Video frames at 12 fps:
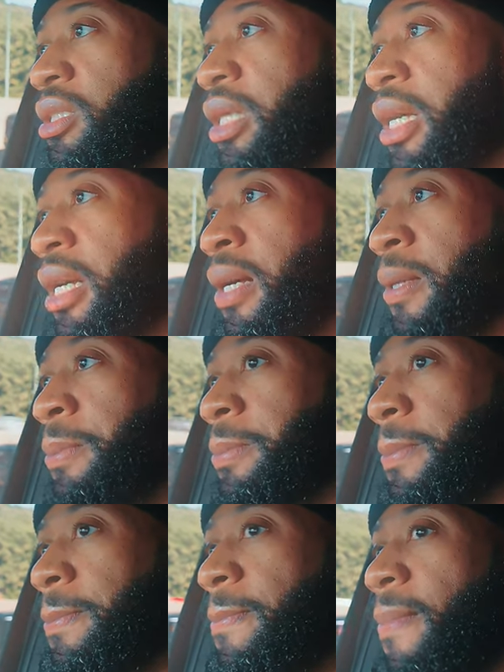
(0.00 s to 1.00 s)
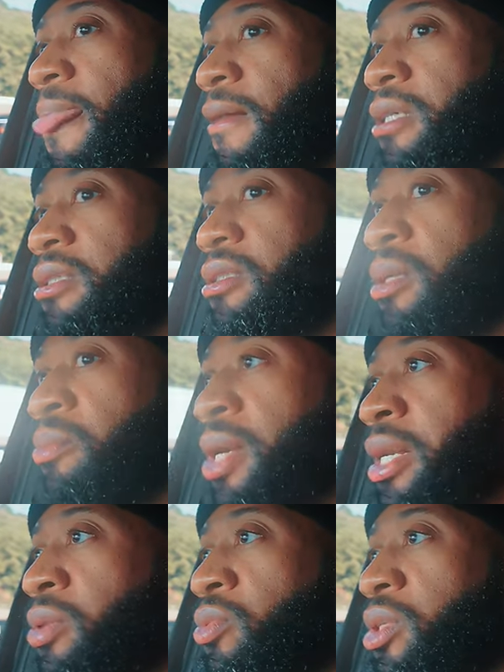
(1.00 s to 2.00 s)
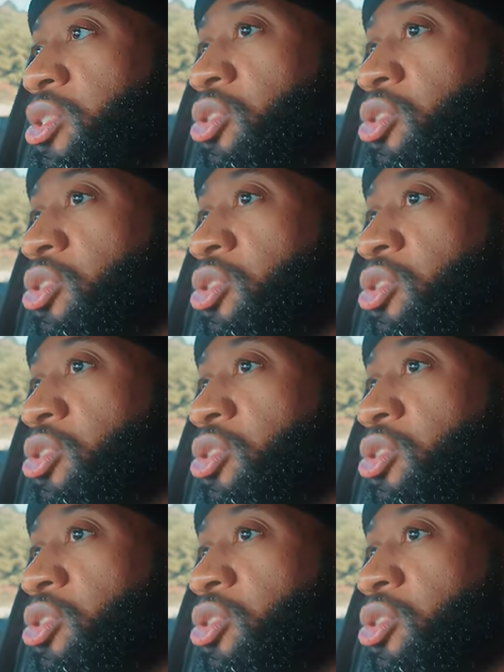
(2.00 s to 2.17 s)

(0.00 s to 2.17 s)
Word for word: that somebody would